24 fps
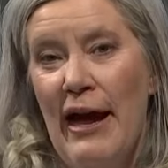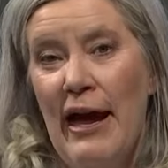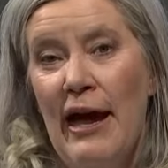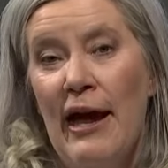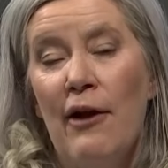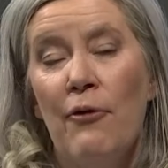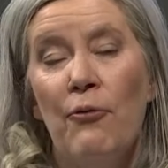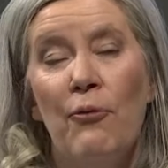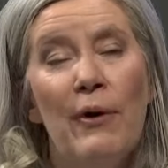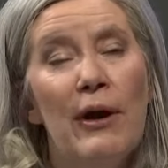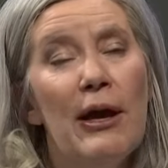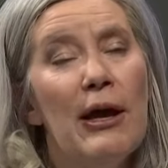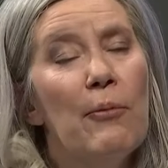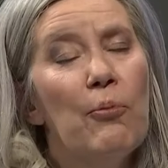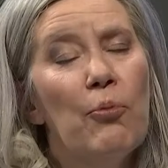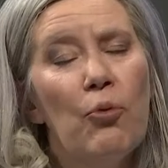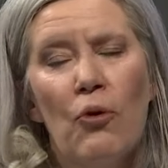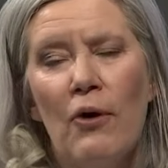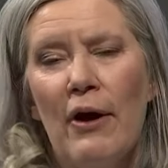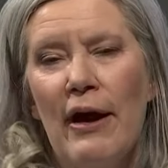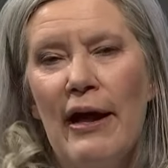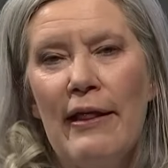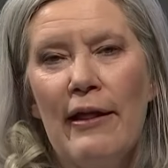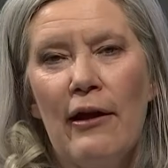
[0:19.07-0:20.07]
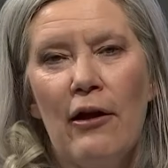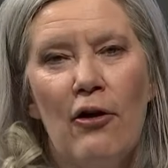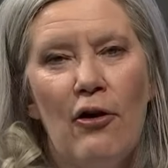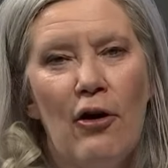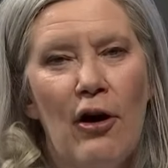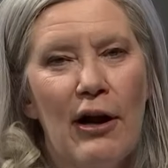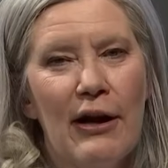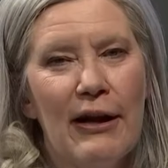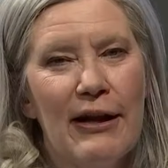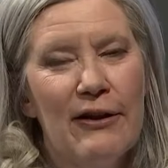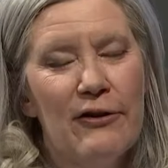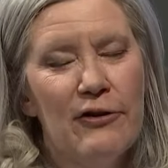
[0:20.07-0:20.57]
And we pray that
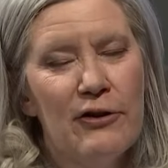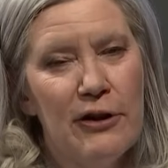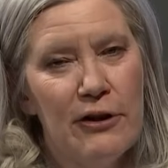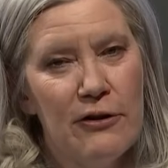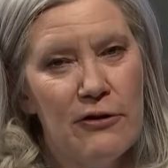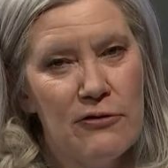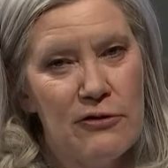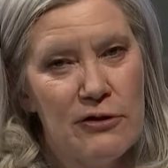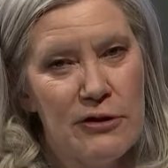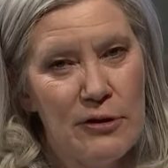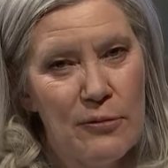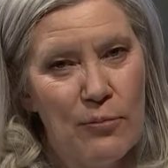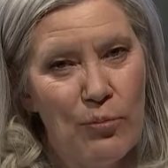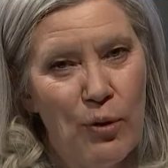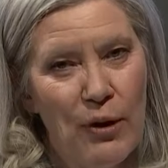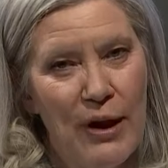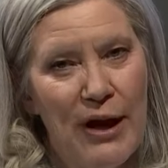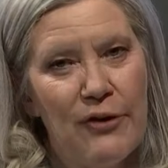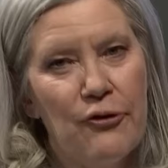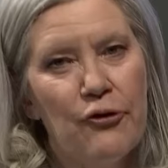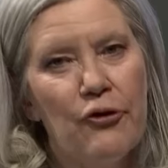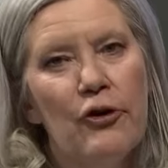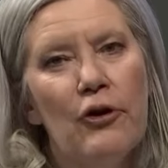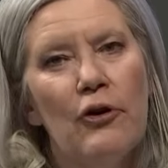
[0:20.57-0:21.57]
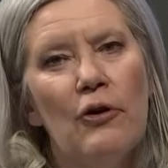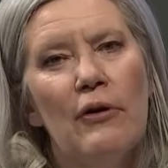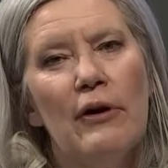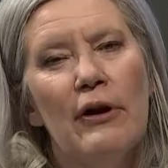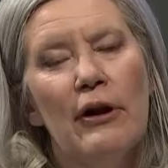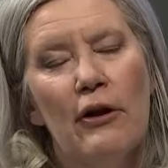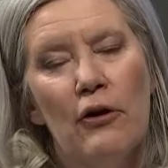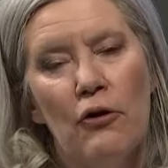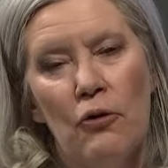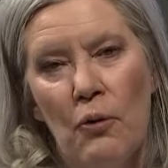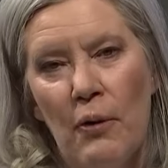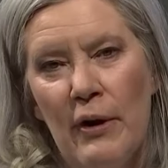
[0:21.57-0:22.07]
God continues to bless you
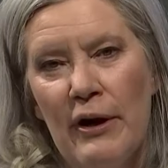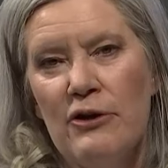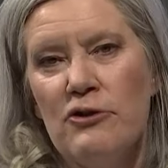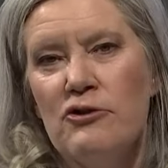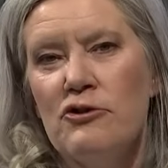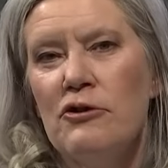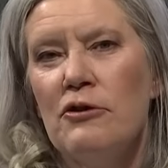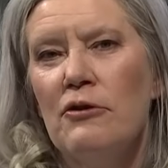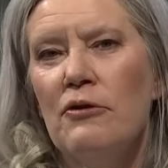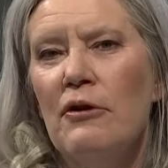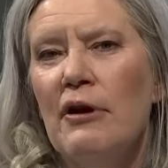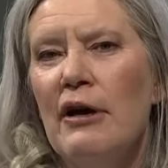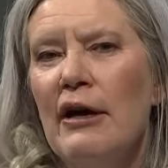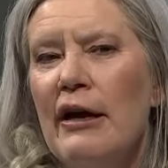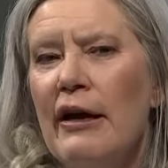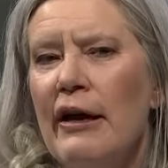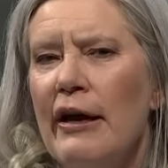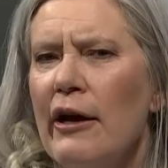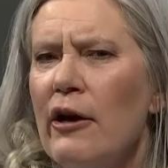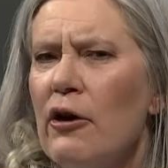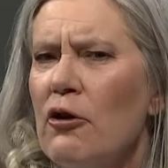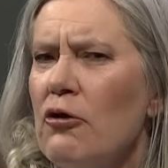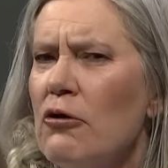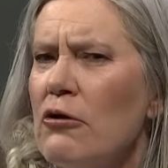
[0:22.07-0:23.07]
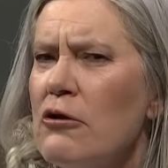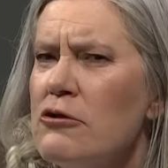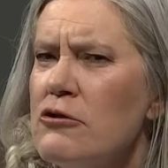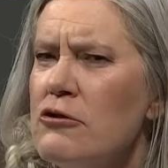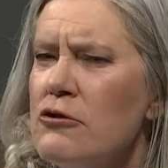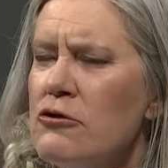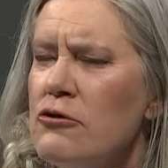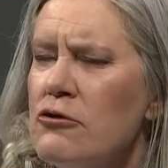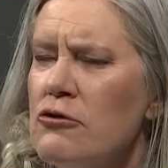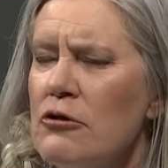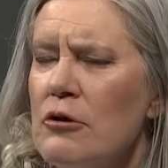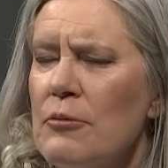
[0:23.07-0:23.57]
and anoint you, encourage
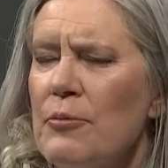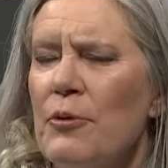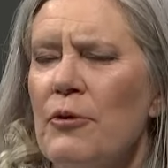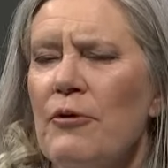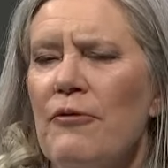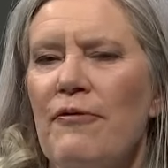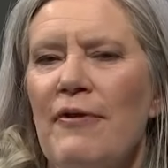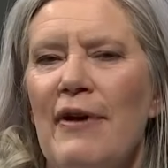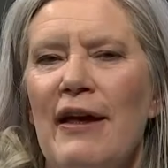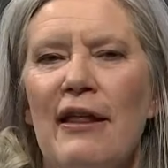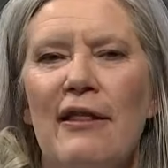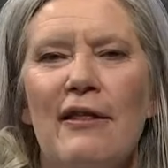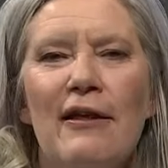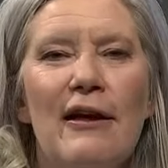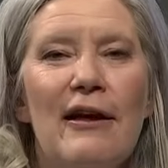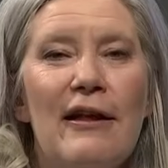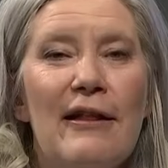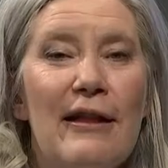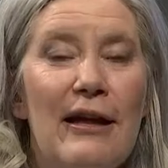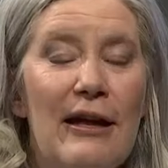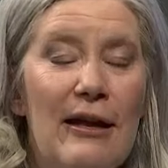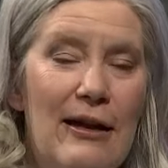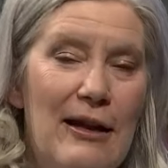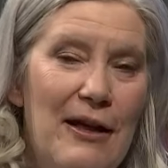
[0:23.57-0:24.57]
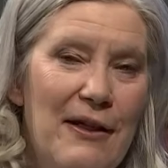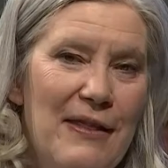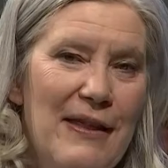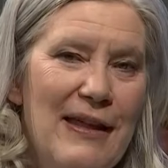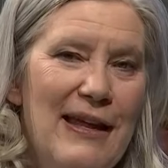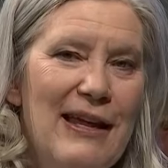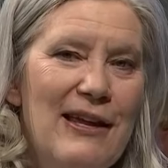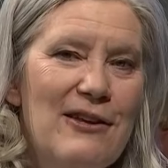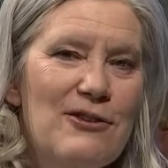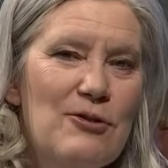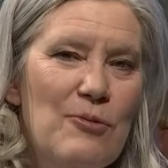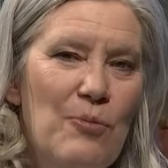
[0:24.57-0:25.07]
you, stir up your faith, that
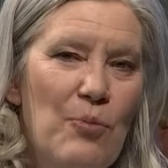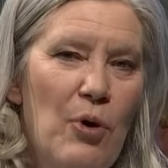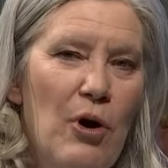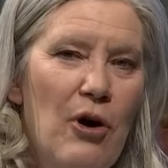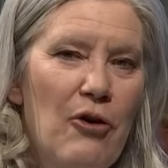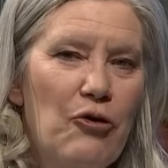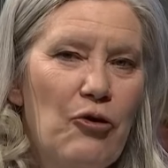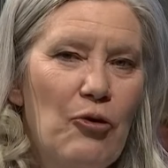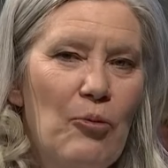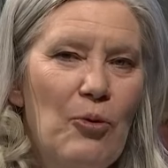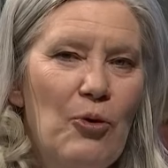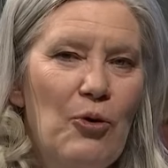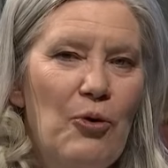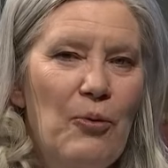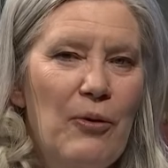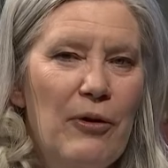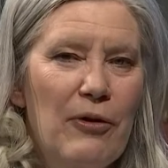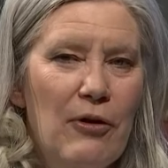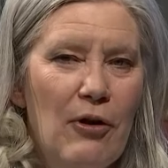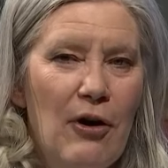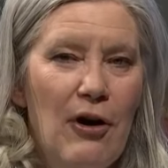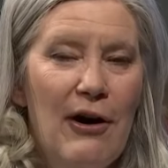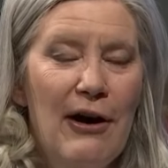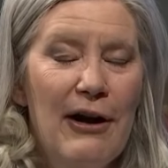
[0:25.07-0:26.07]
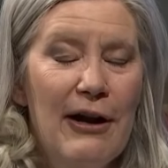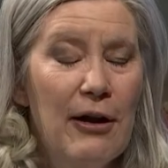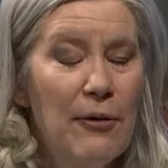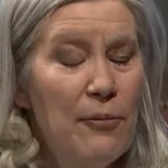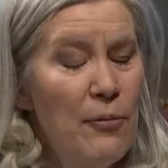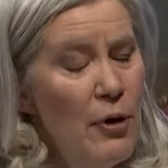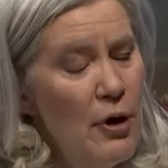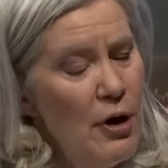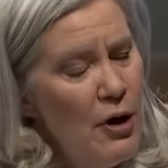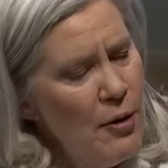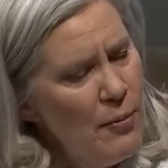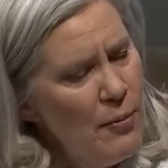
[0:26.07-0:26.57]
nothing is impossible with God. And